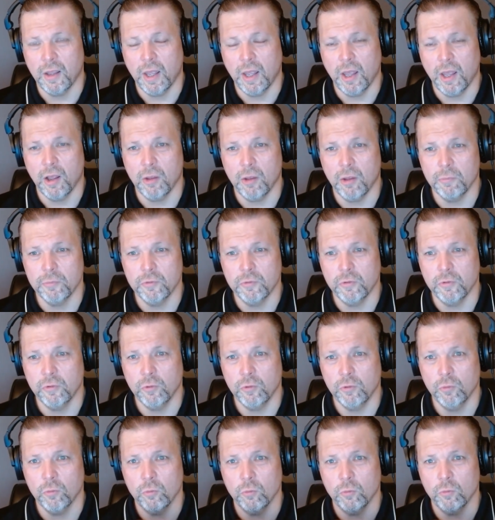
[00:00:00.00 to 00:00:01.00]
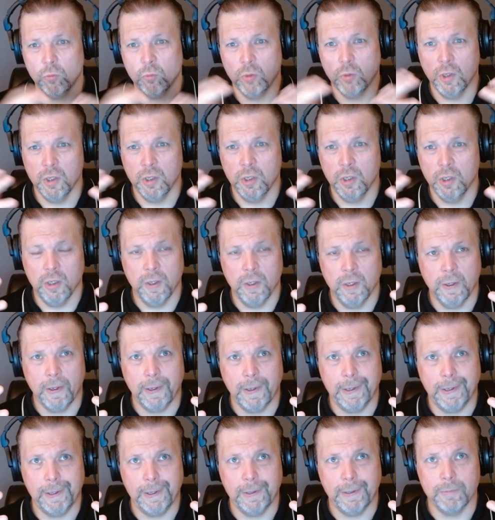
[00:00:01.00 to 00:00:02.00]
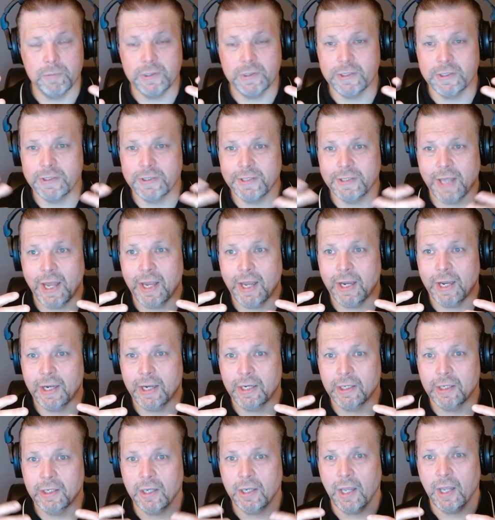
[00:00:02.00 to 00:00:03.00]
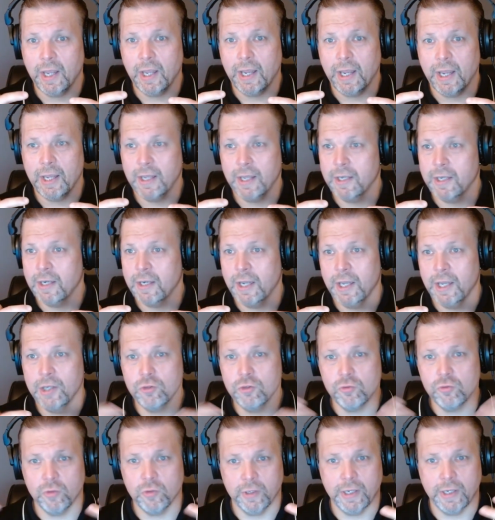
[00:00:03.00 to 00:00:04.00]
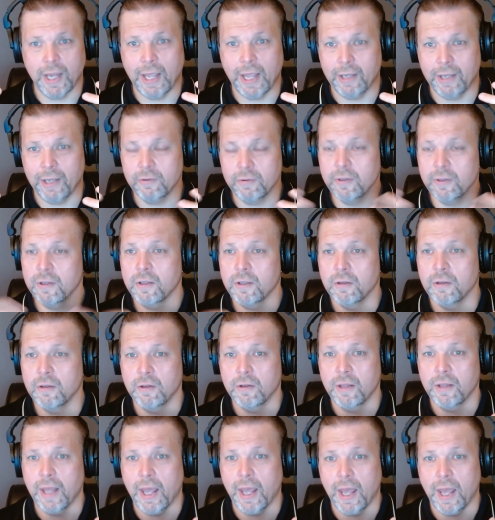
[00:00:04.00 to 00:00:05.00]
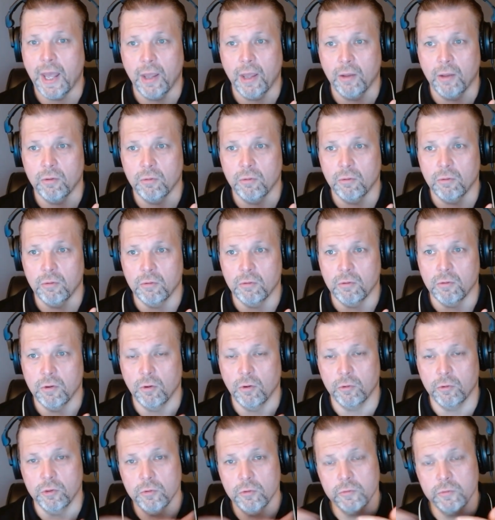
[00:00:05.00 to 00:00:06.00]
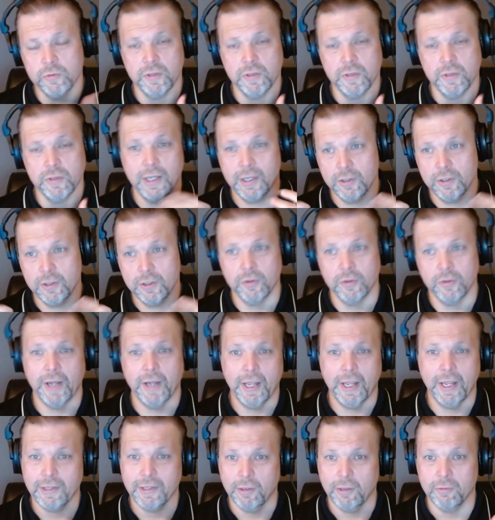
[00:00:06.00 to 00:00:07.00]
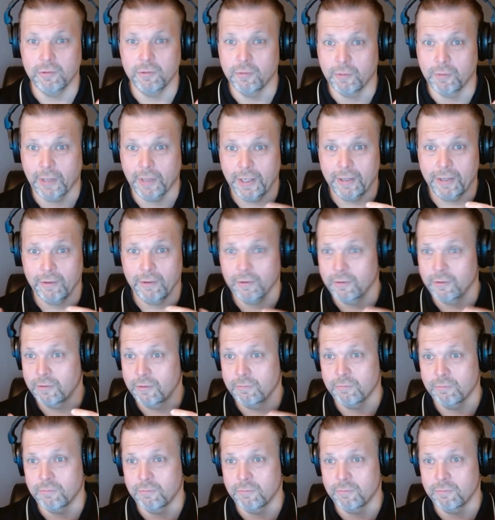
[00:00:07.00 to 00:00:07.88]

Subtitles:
helped to design an intranet that used the internet, that kind of